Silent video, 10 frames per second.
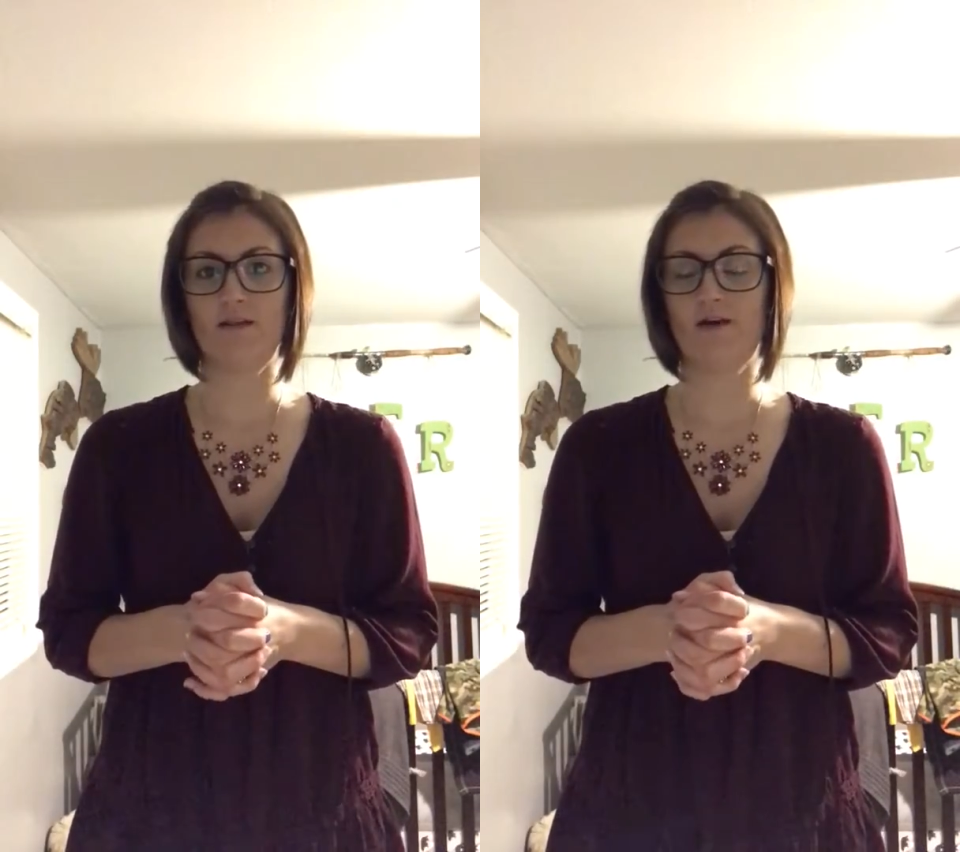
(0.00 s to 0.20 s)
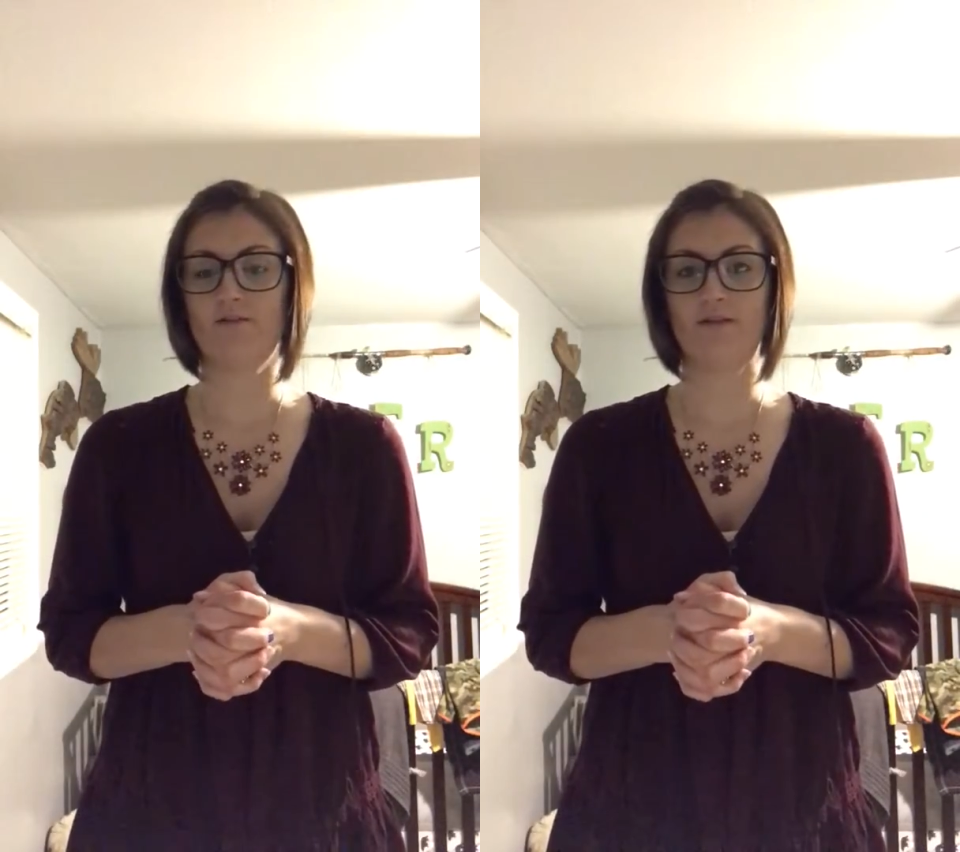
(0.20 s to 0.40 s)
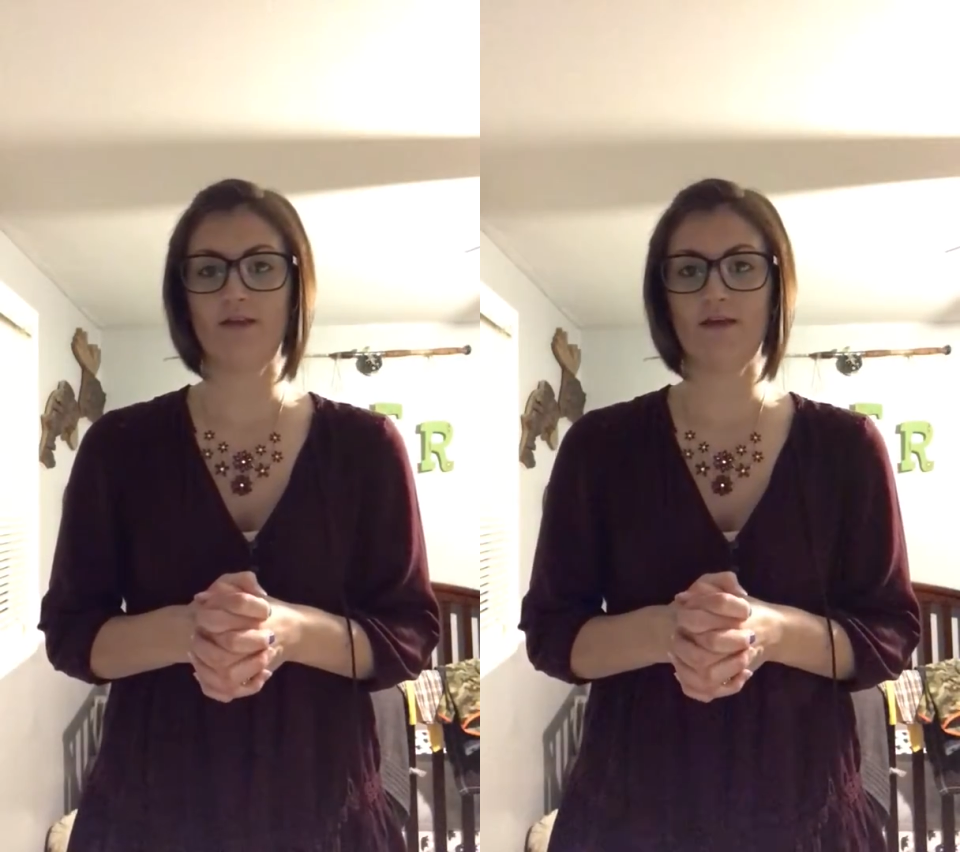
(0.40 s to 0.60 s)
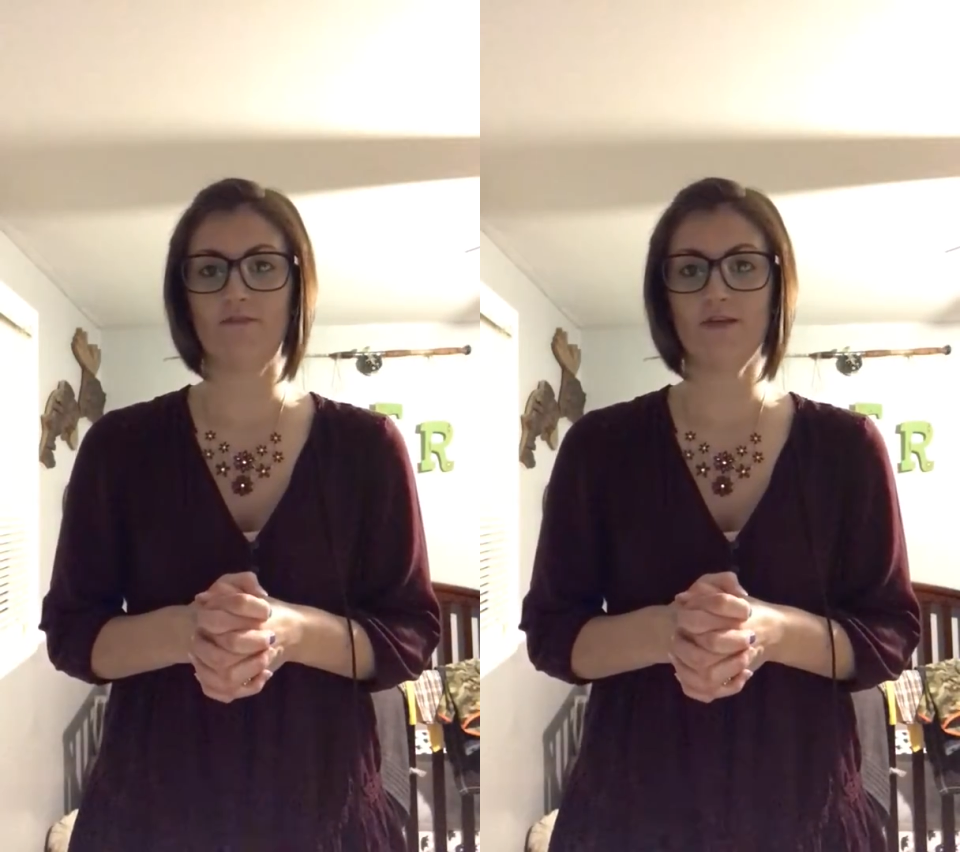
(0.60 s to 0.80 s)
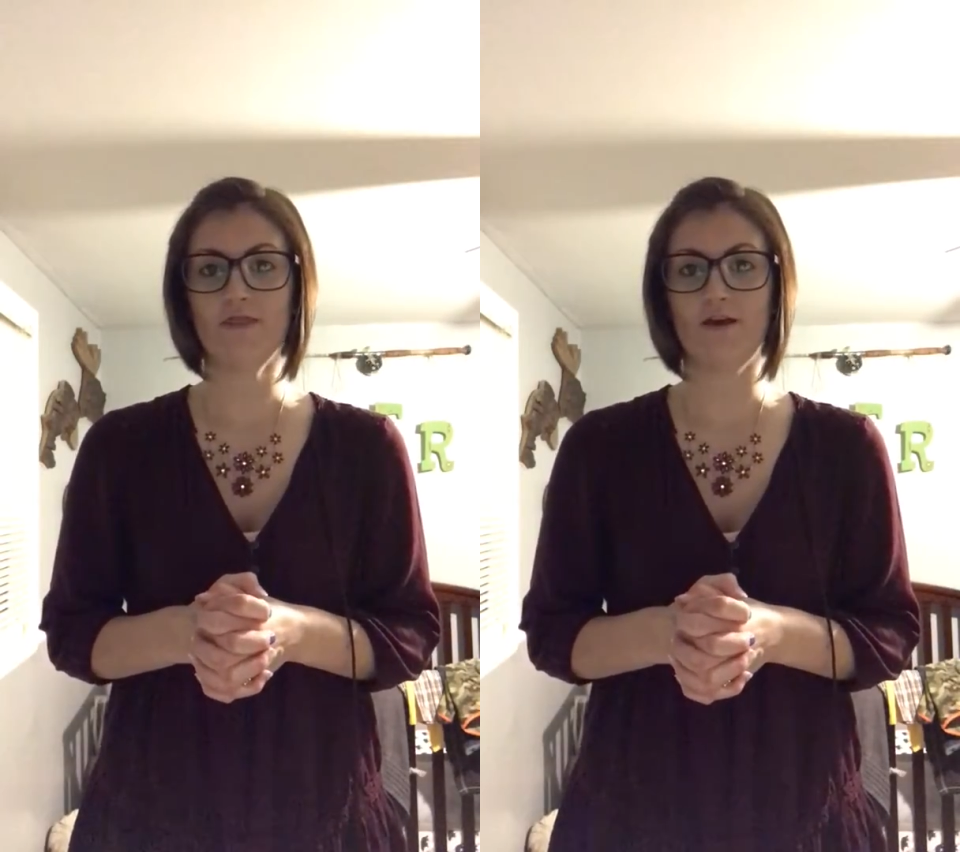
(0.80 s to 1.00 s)
of the
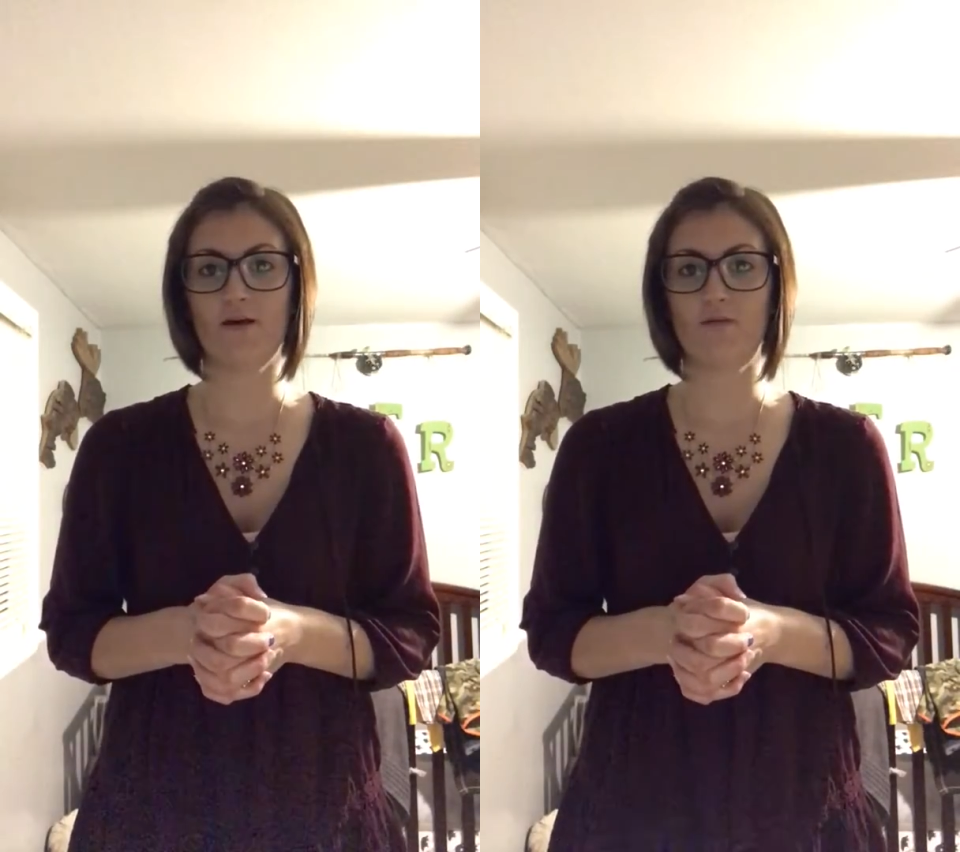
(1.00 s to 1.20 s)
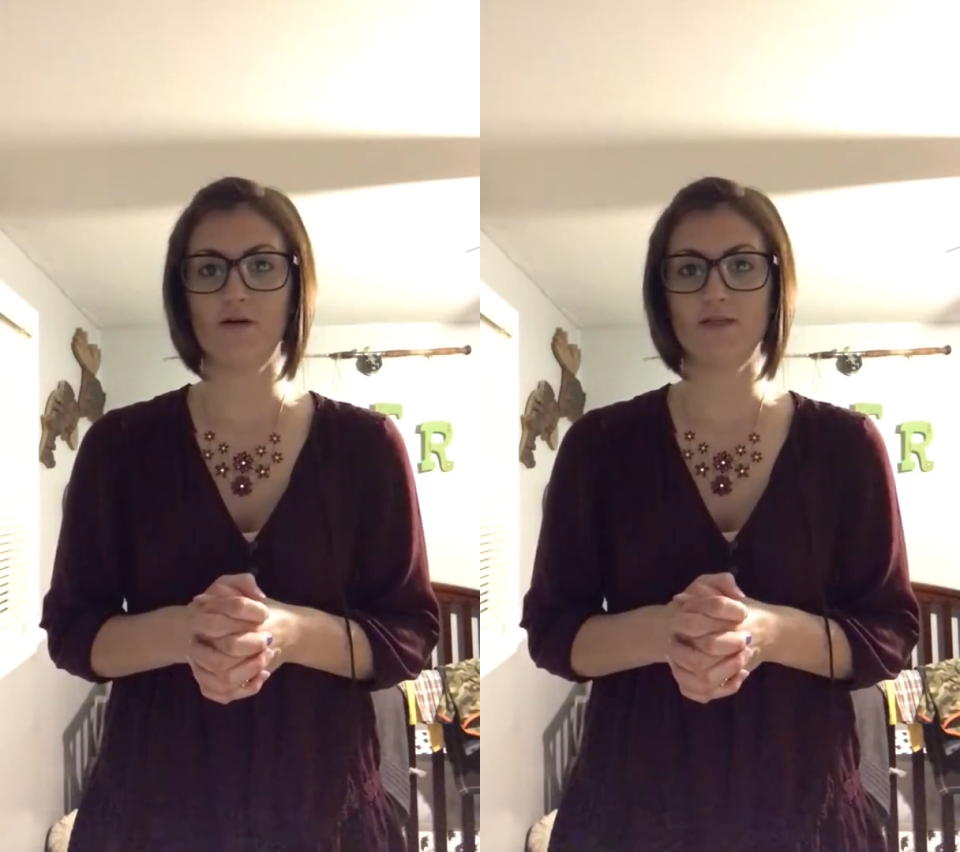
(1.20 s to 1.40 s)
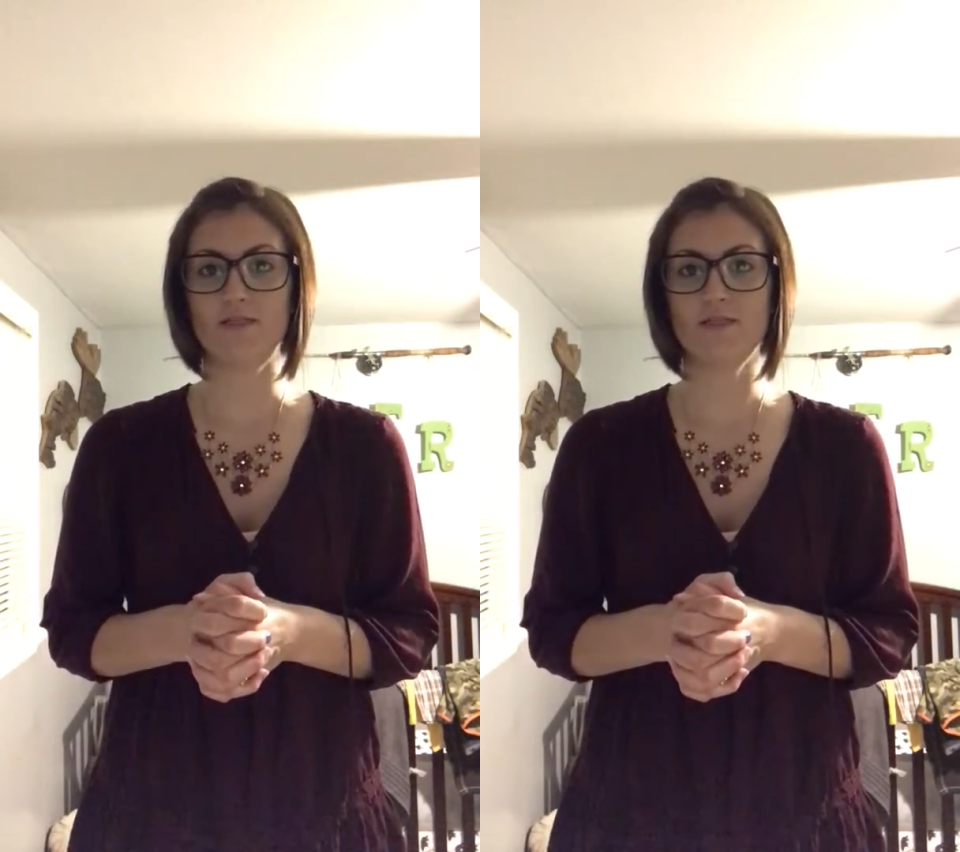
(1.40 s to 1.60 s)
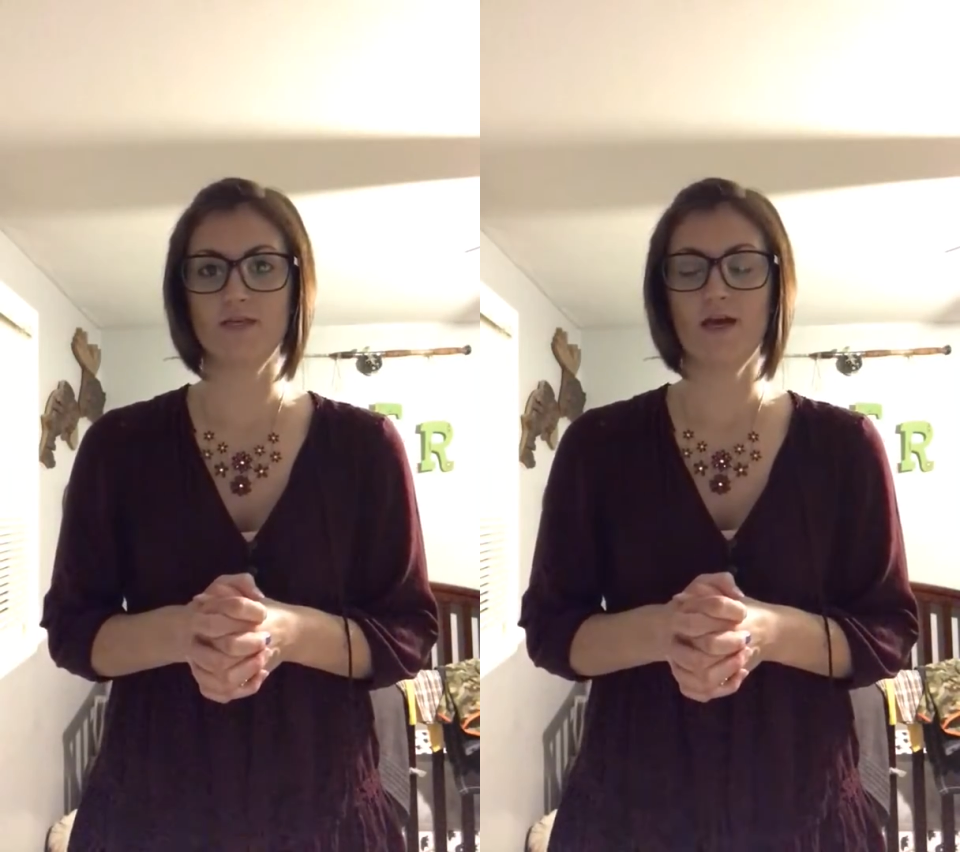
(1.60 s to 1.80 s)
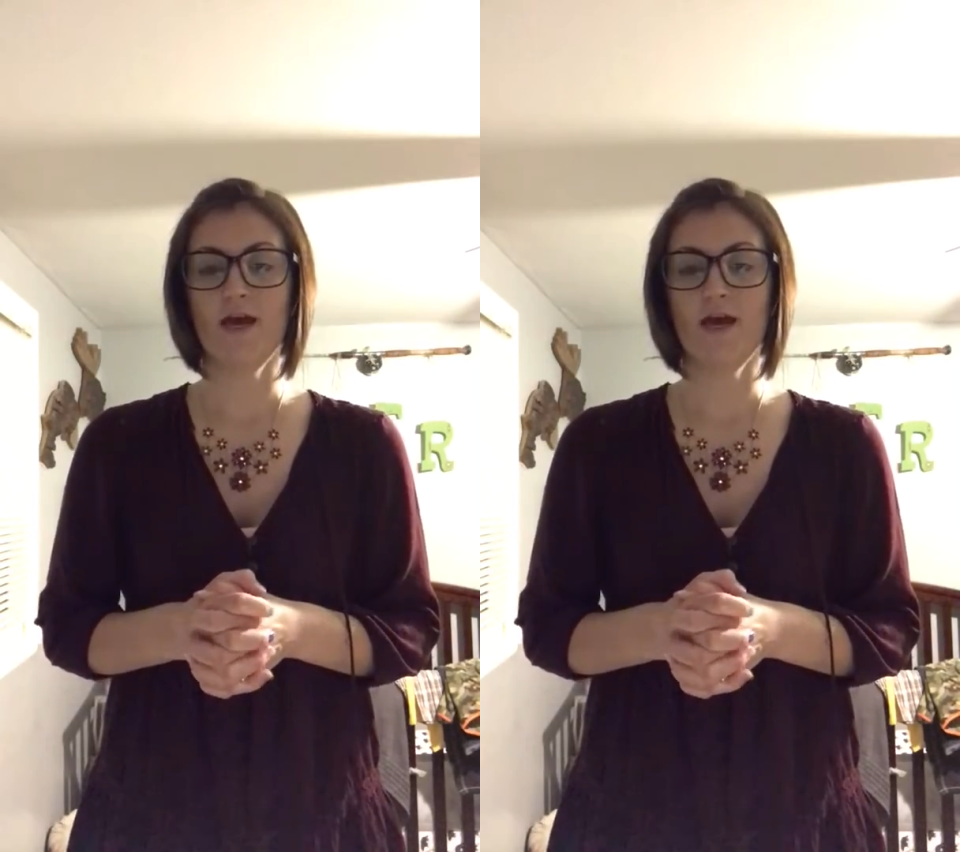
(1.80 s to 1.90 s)
event that was,